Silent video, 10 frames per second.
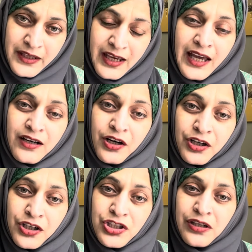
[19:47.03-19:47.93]
And
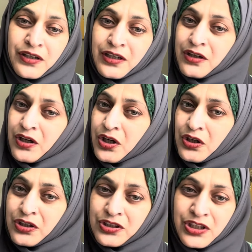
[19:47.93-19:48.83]
her children,
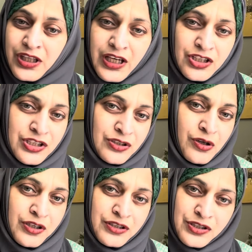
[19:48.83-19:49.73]
they just
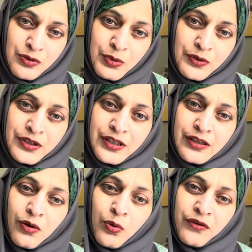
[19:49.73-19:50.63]
got distributed in
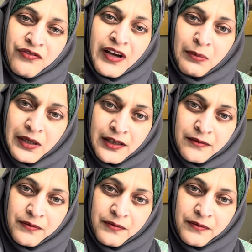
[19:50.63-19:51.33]
the whole family.